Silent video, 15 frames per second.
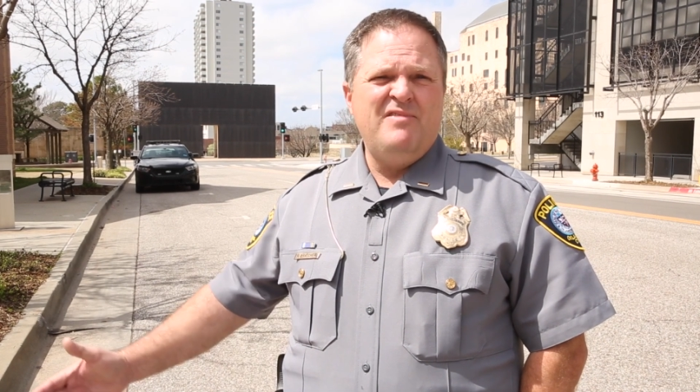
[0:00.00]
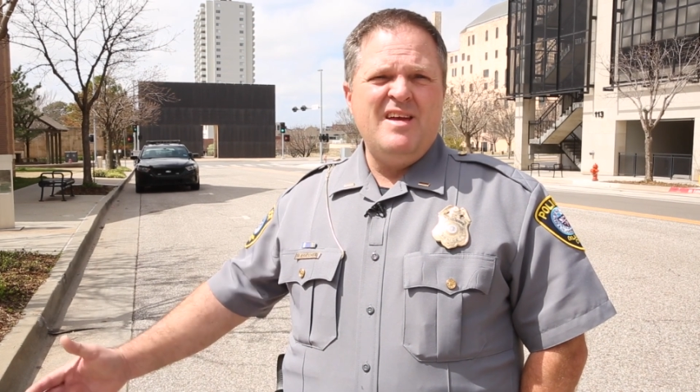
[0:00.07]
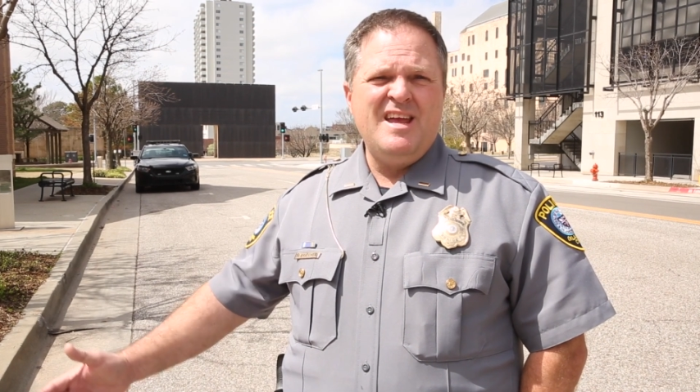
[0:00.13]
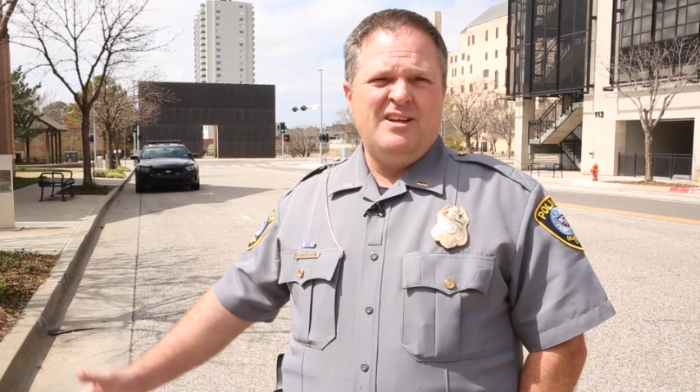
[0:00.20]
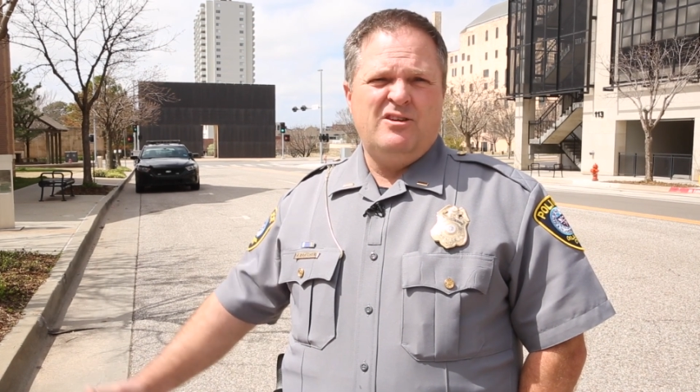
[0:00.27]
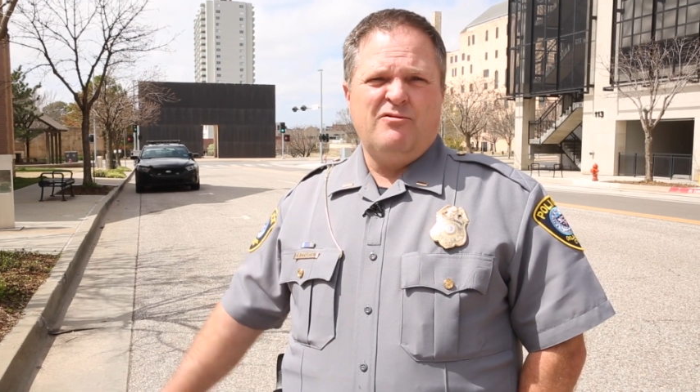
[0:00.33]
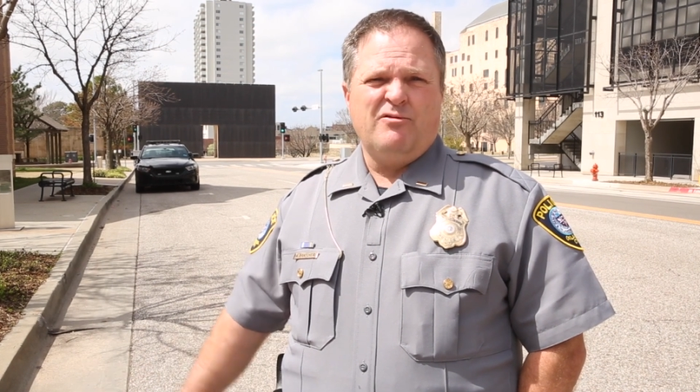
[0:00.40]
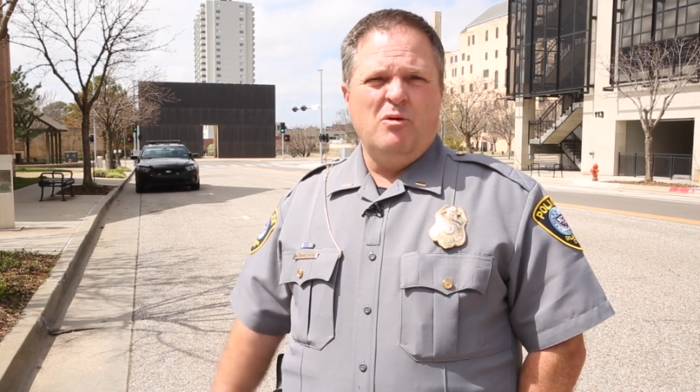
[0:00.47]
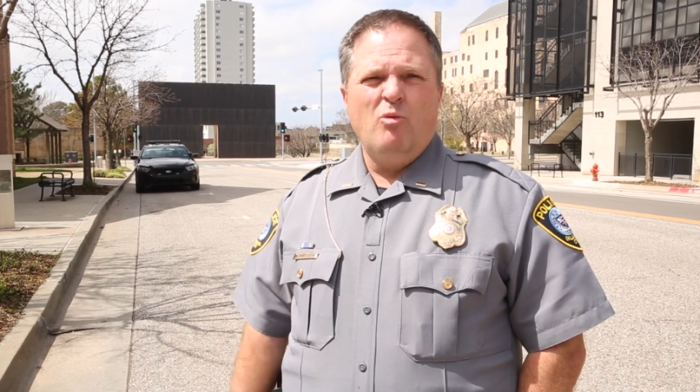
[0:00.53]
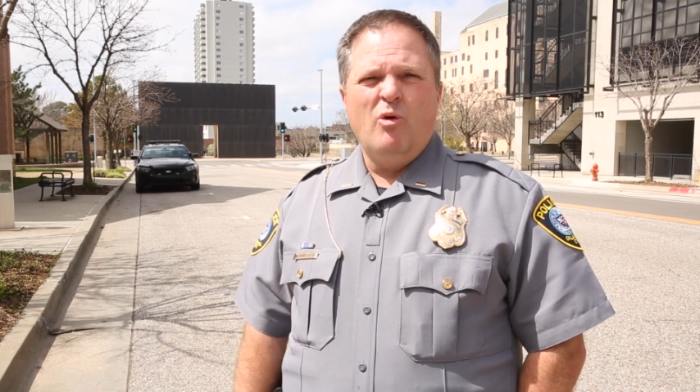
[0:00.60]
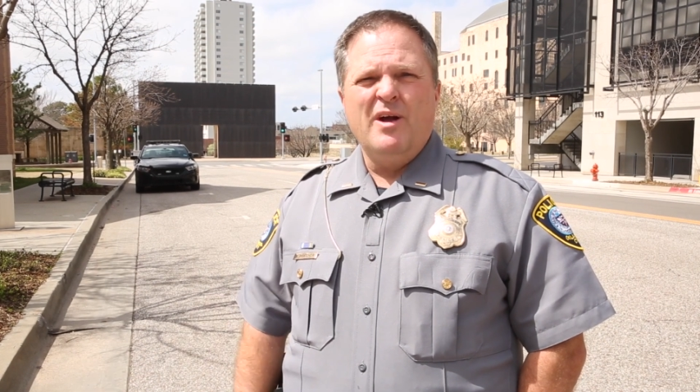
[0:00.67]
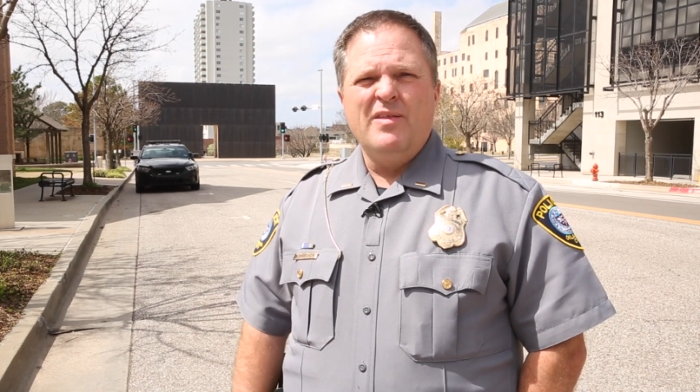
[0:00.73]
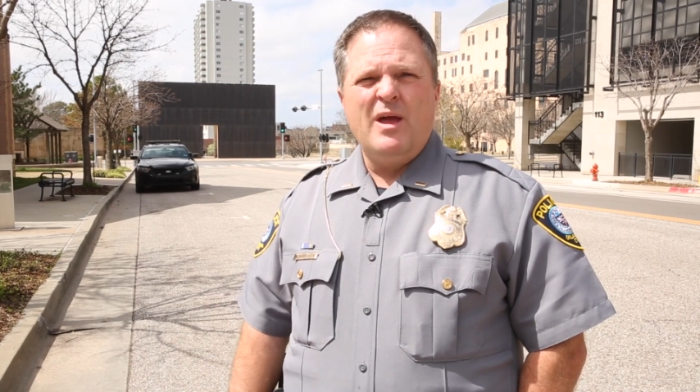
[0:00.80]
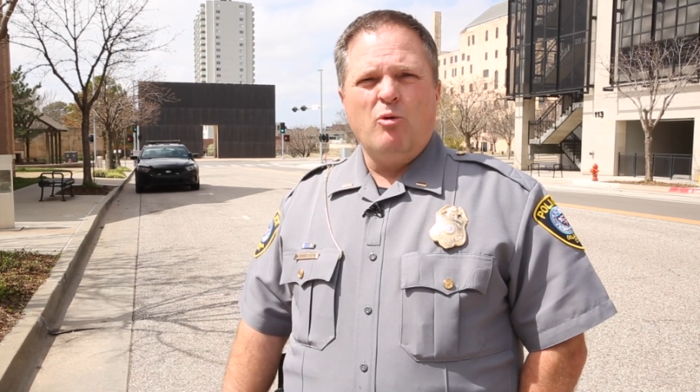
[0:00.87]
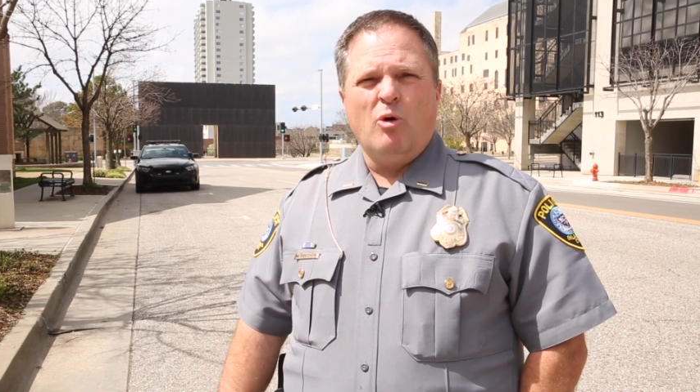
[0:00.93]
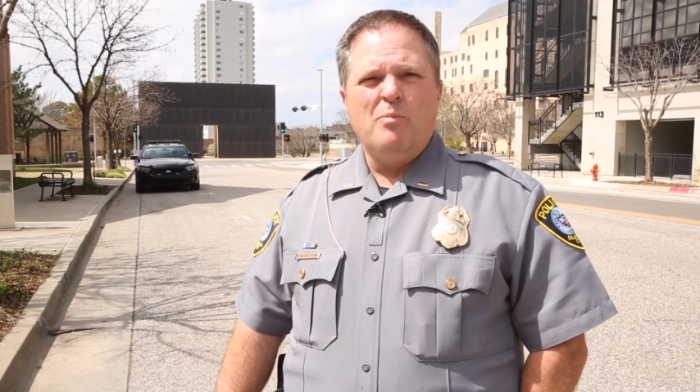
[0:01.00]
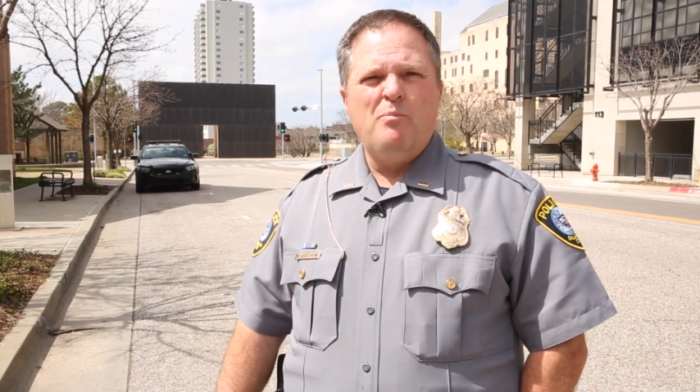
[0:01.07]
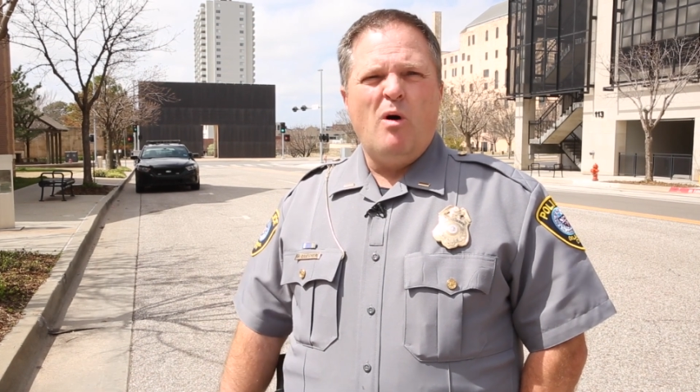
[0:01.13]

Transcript: feet from where they were